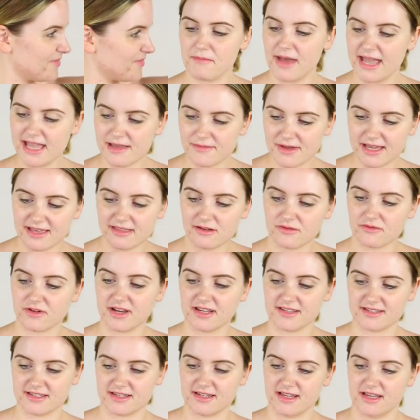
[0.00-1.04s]
Maybe the
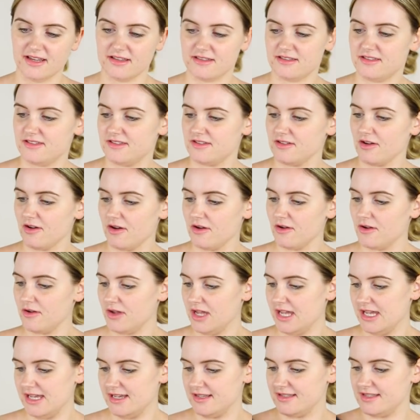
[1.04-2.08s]
reason it's
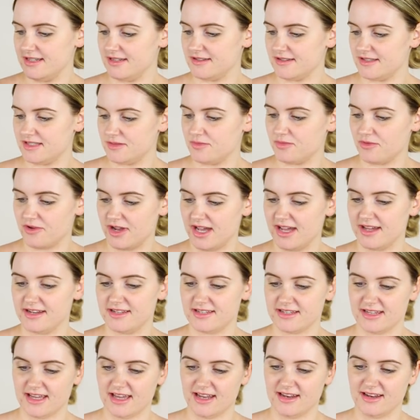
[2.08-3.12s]
so easy to
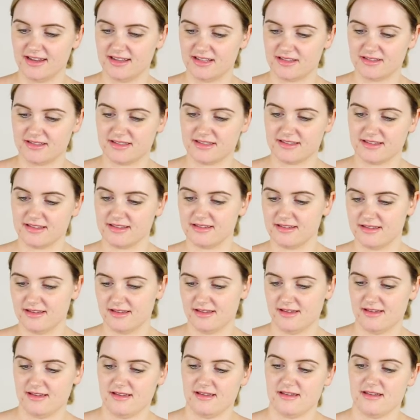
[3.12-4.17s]
spread and is
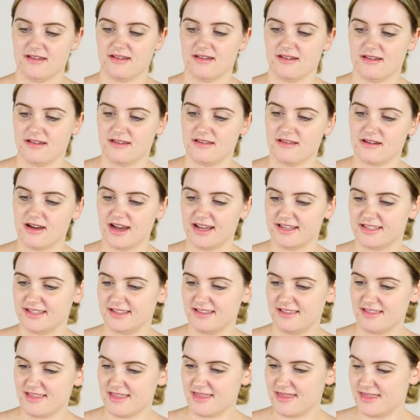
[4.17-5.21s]

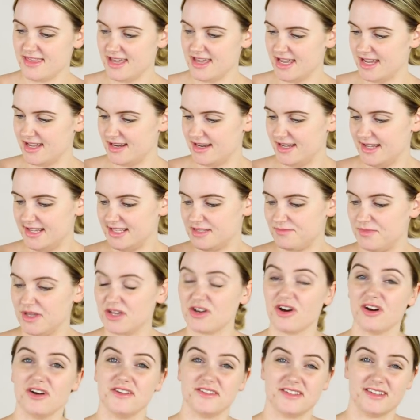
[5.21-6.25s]
nice and thin is
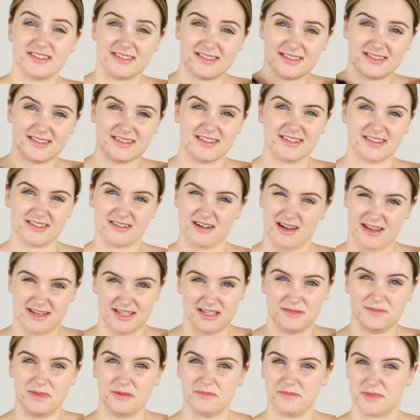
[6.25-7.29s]
because it's designed
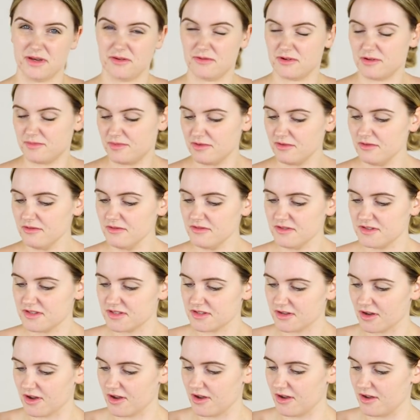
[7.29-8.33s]
to be buildable,
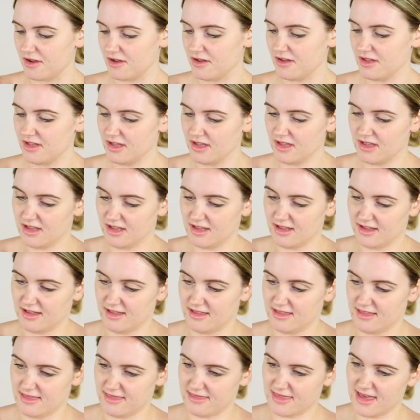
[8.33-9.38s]
so
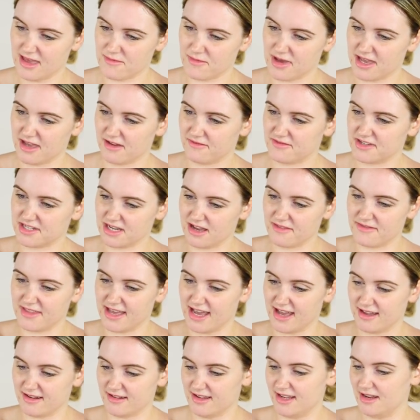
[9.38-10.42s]
they may have done
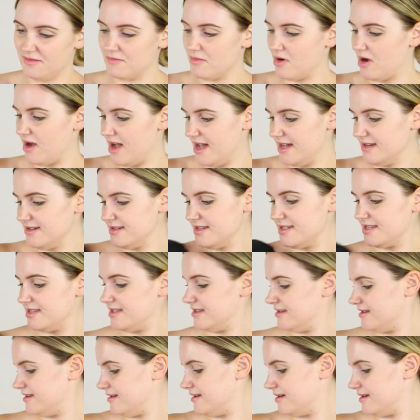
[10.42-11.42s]
that in mind.